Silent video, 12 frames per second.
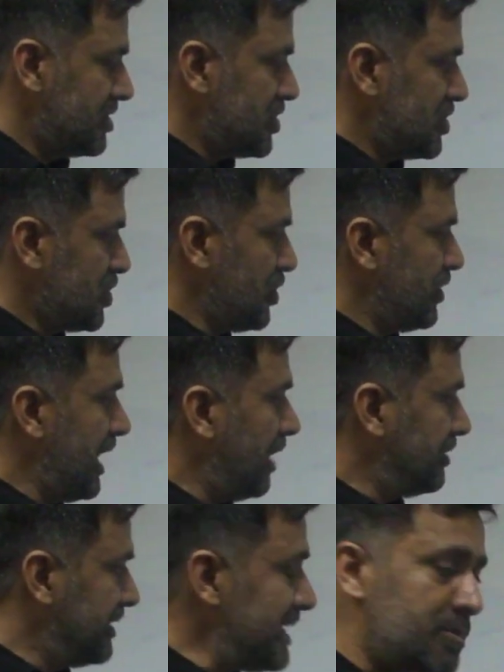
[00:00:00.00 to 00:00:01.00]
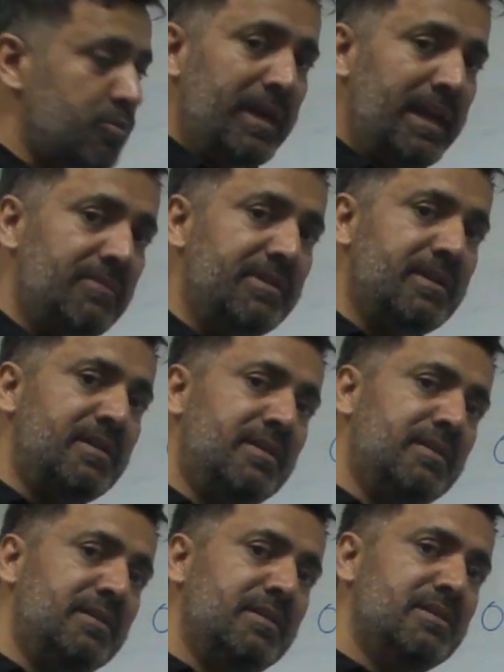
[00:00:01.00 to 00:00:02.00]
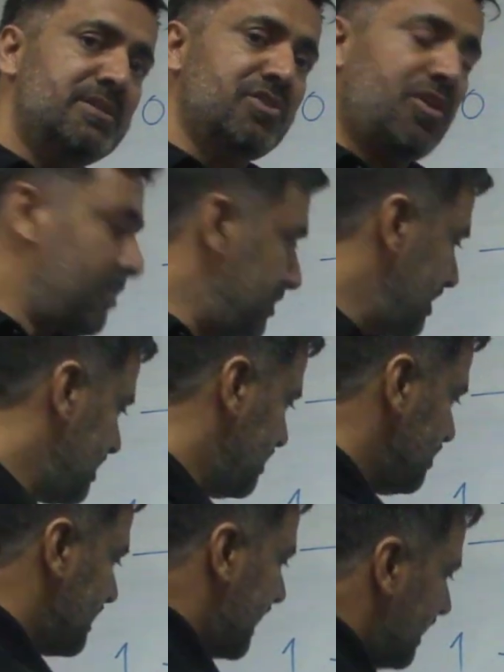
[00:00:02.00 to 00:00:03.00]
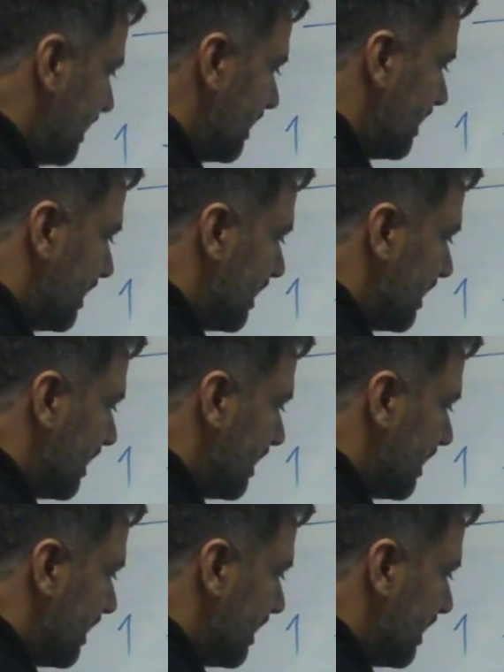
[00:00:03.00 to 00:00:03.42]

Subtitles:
So now this will never stop. You can